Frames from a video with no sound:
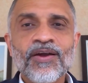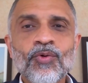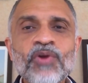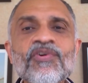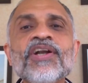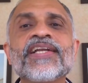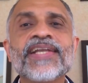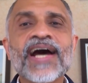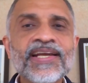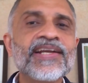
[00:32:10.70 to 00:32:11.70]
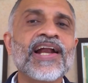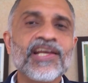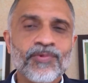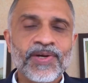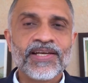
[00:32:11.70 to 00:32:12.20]
we've not done it
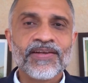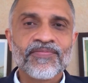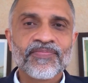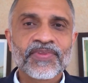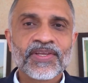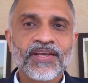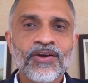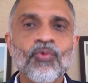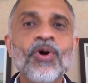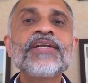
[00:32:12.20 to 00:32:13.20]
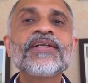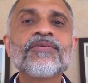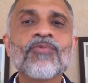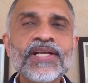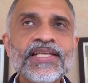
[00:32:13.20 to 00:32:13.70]
adequately. What
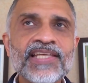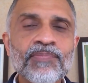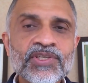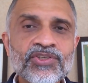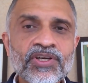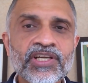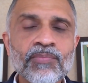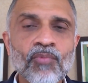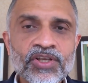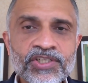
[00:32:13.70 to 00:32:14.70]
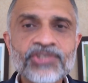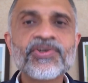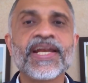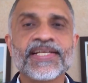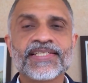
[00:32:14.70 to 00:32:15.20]
this episode
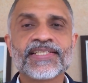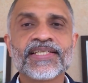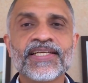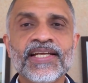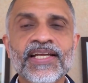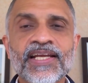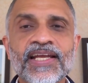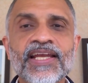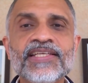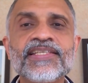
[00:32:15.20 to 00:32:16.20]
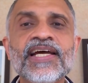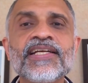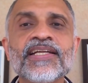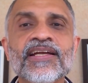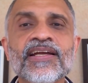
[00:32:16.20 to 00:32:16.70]
demonstrates is that
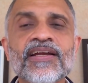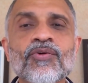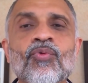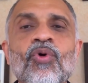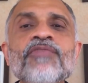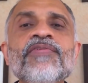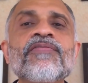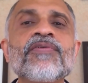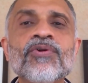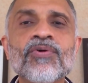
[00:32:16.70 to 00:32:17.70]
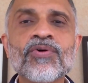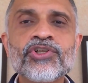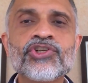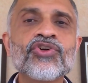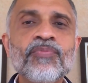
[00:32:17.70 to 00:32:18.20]
what we've known
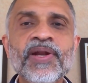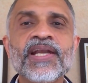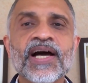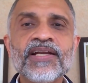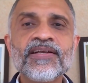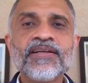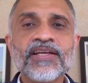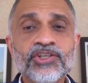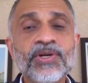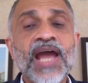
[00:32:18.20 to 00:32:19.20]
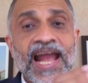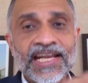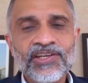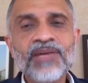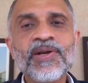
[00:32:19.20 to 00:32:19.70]
should
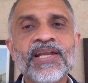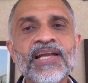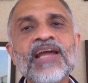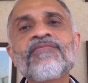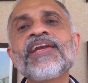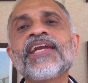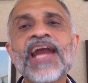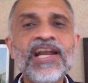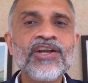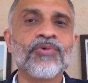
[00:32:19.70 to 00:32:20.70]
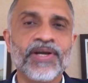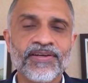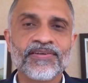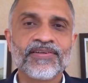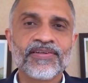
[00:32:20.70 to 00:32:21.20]
actually be done, and we can do it.
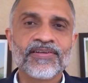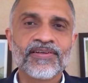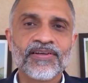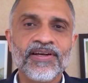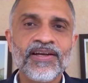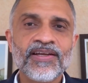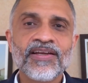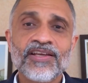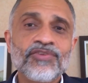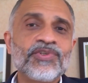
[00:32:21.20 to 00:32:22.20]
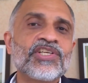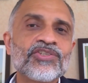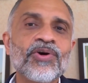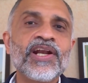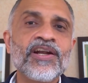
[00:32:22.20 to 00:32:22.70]
And so we should just
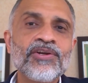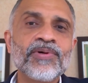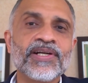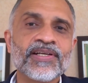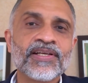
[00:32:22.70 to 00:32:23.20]
go ahead and do it.